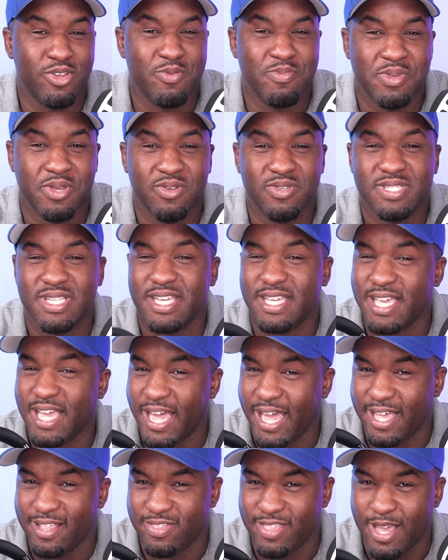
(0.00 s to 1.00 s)
your music
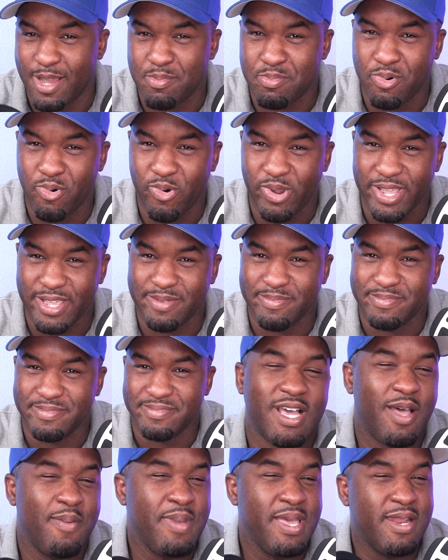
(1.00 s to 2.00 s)
at that point.
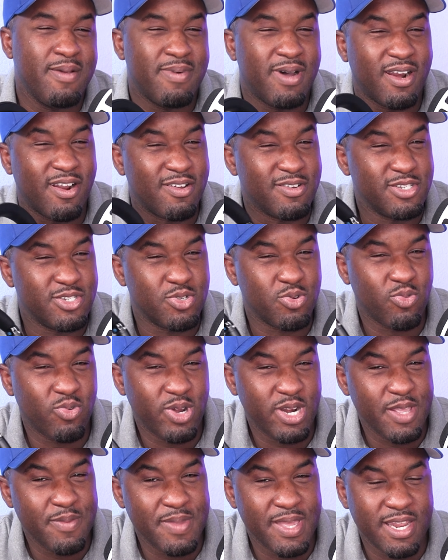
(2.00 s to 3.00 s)
I made about a
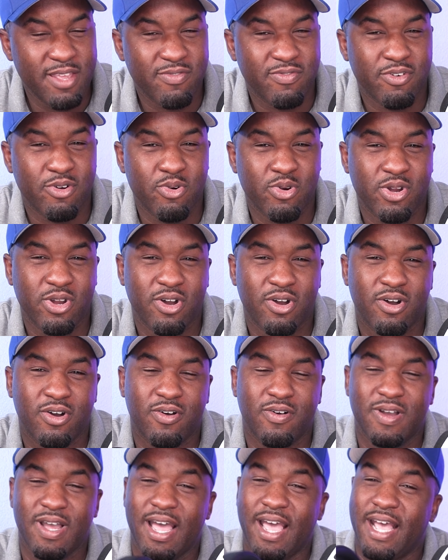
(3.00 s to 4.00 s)
20-minute phone
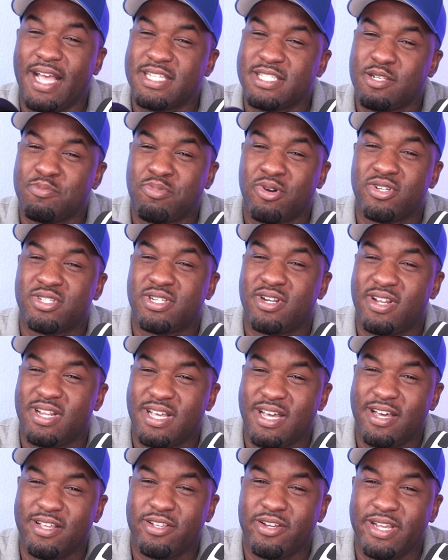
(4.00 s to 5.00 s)
call. I asked the person on
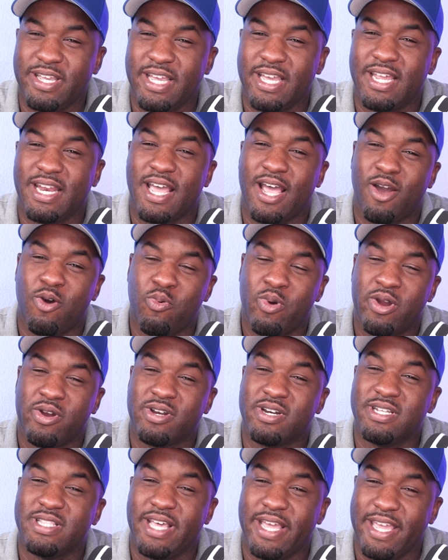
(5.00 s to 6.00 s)
the other end how well
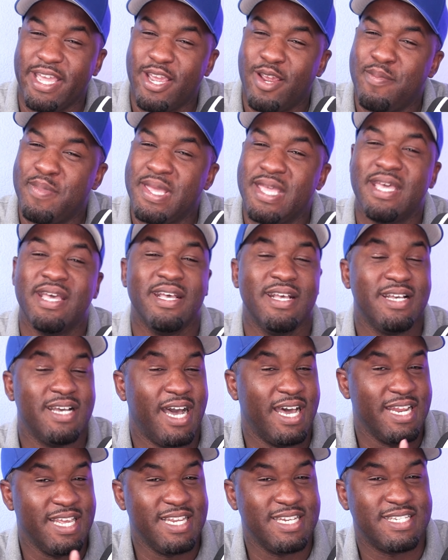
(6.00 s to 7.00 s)
could they hear me.
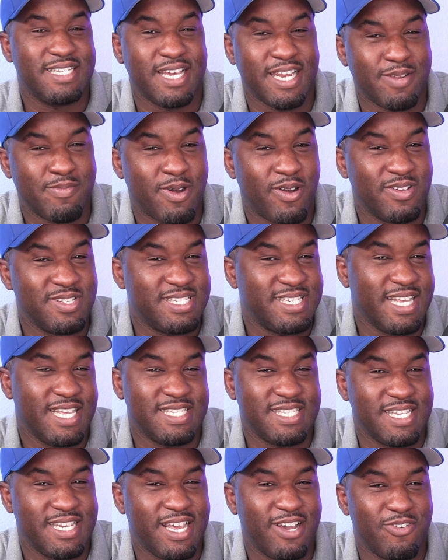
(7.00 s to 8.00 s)
I didn't tell them I was
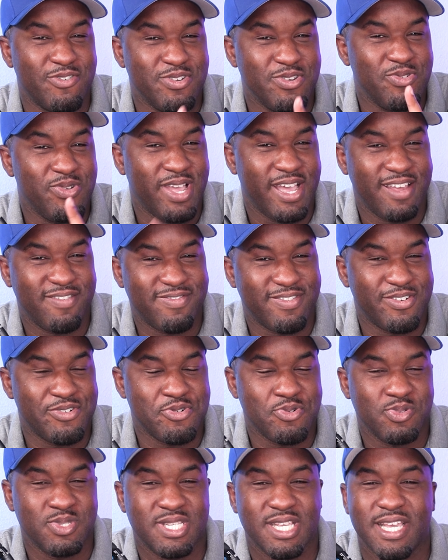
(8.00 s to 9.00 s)
testing out new
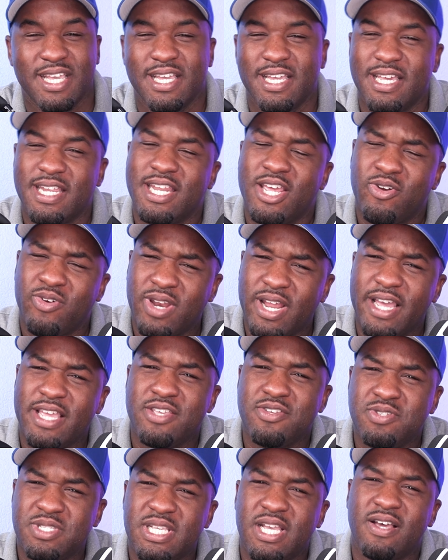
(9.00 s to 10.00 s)
headphones. They were like,
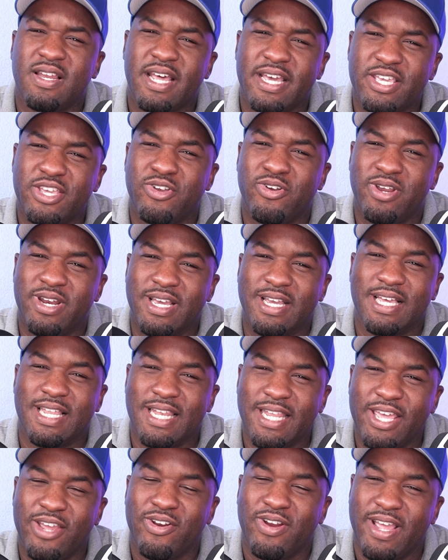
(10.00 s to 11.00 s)
you sound like you're on a
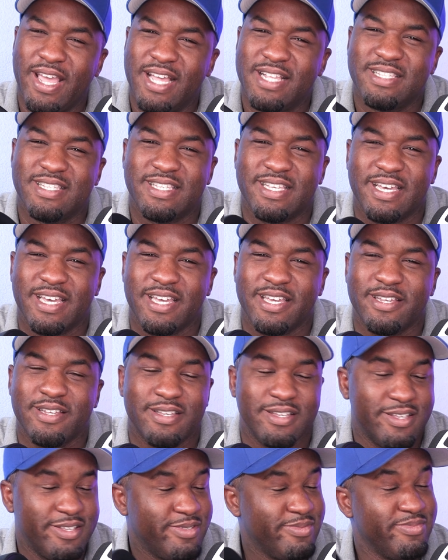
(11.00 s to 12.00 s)
clear headset.
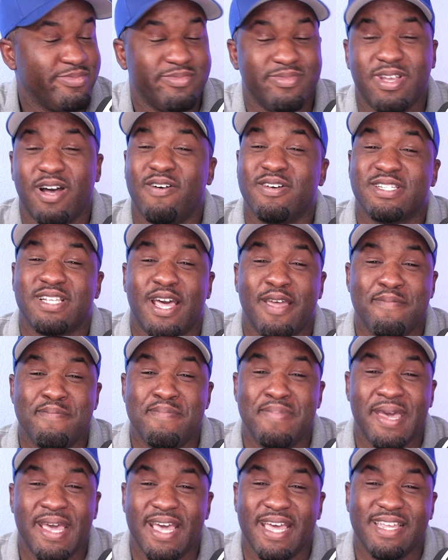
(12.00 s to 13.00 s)
I was
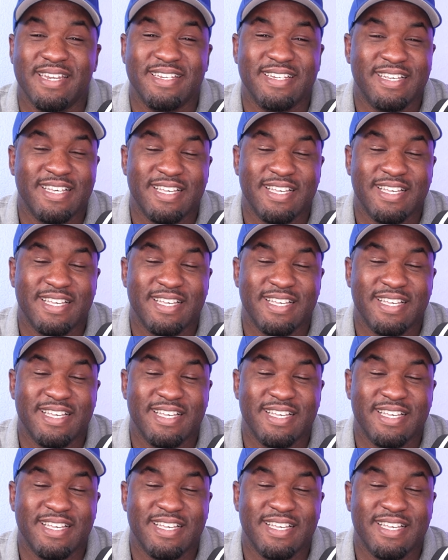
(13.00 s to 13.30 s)
like, bet.